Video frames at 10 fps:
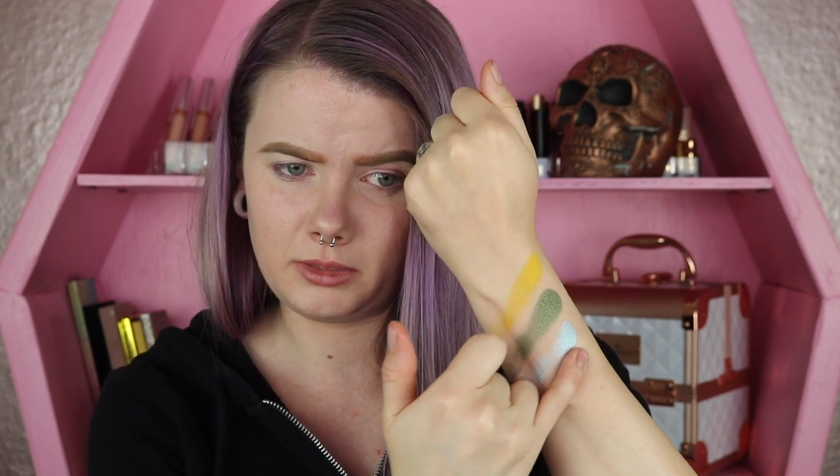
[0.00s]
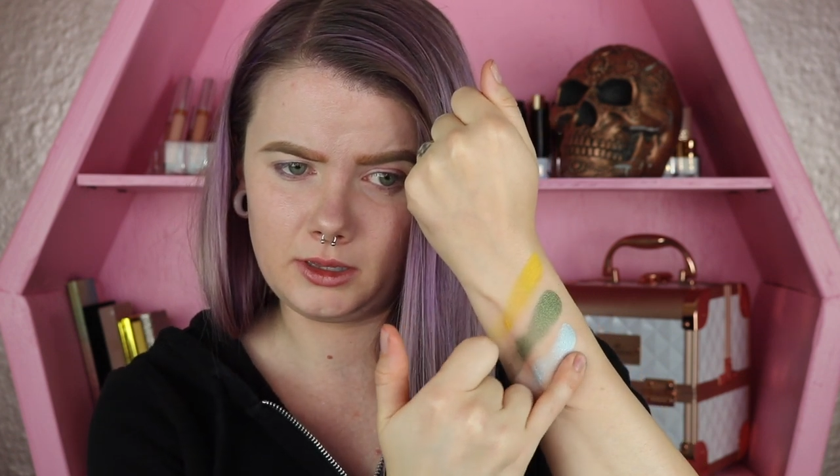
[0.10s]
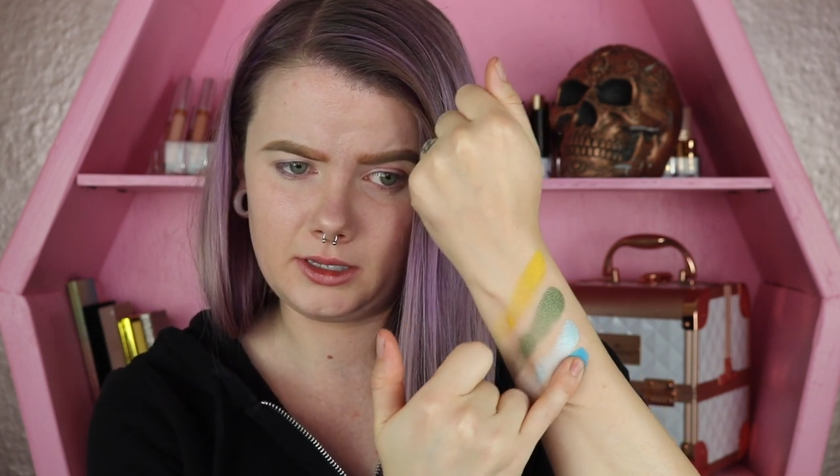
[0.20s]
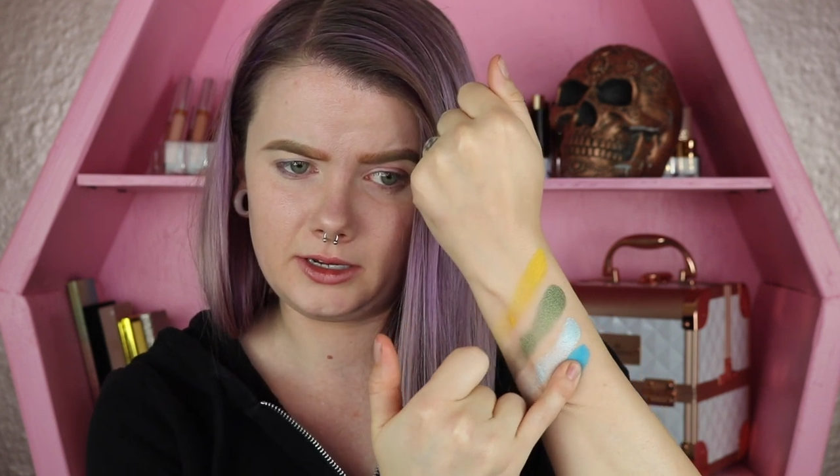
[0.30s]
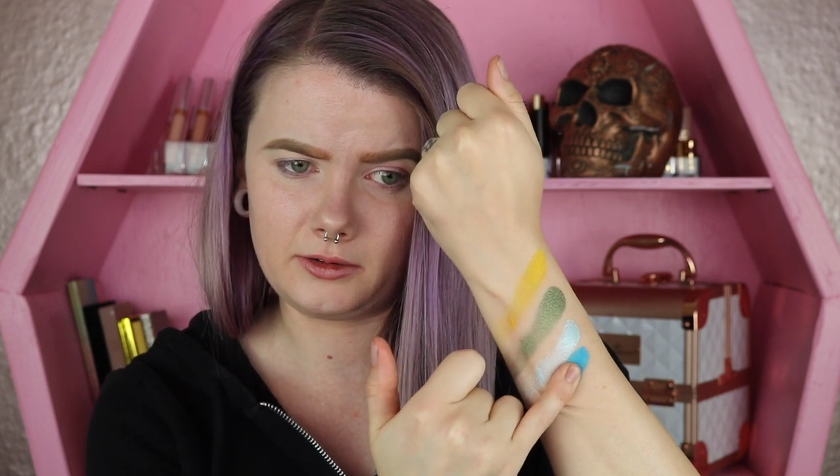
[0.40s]

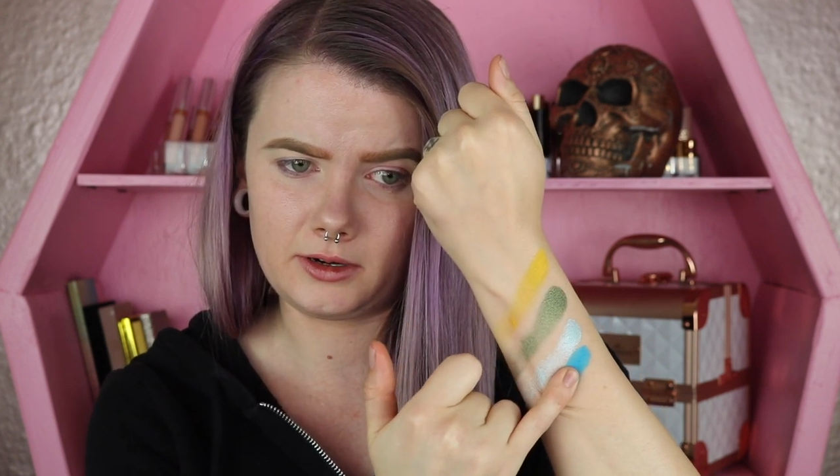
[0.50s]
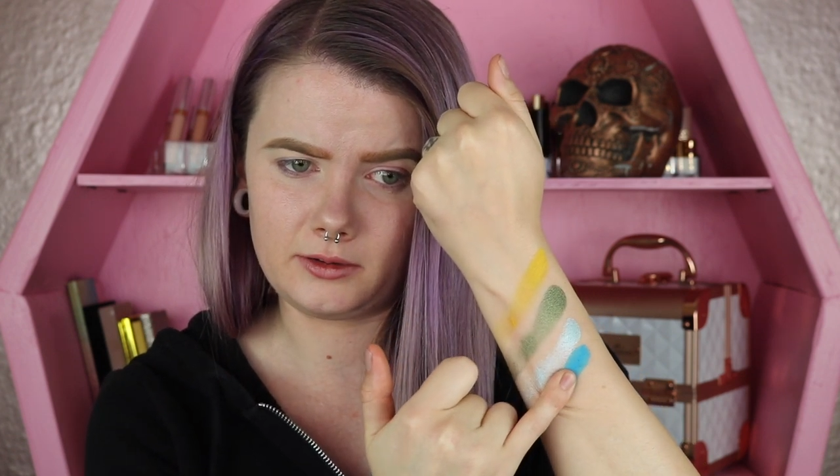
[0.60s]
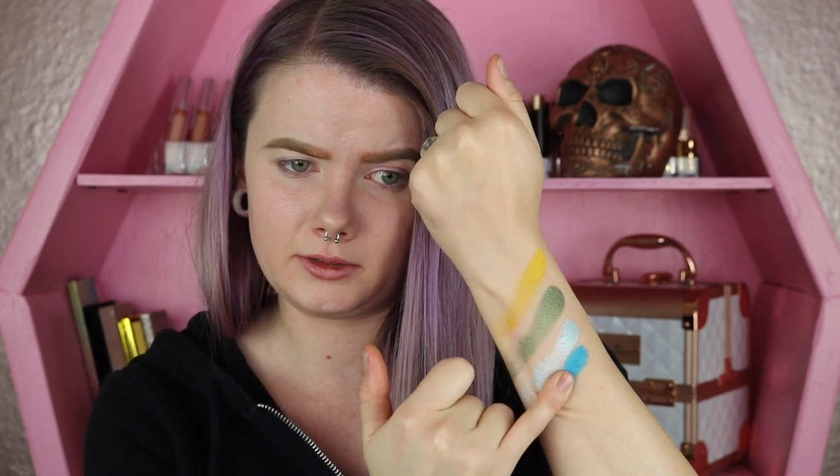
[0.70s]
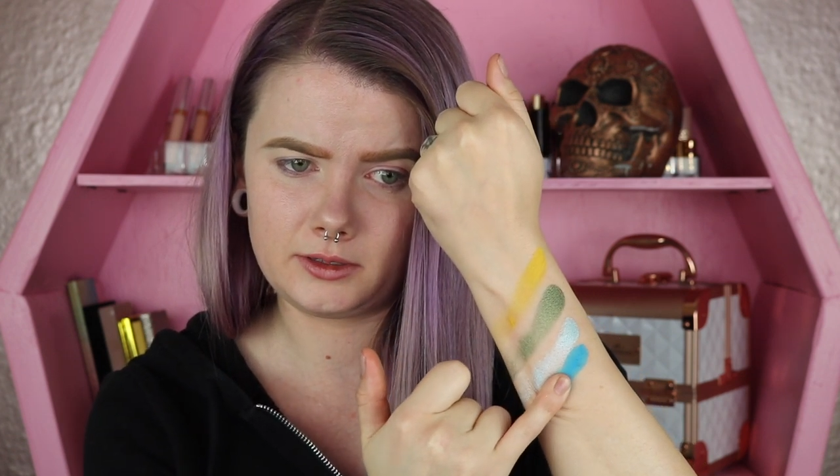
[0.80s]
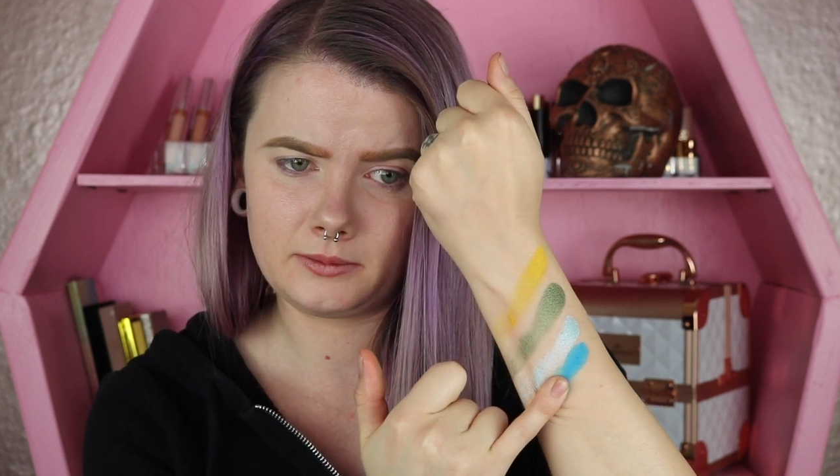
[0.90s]

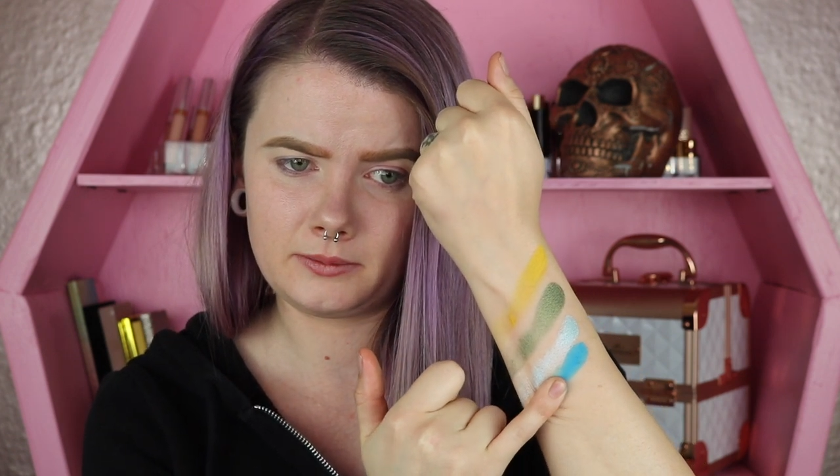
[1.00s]
playground.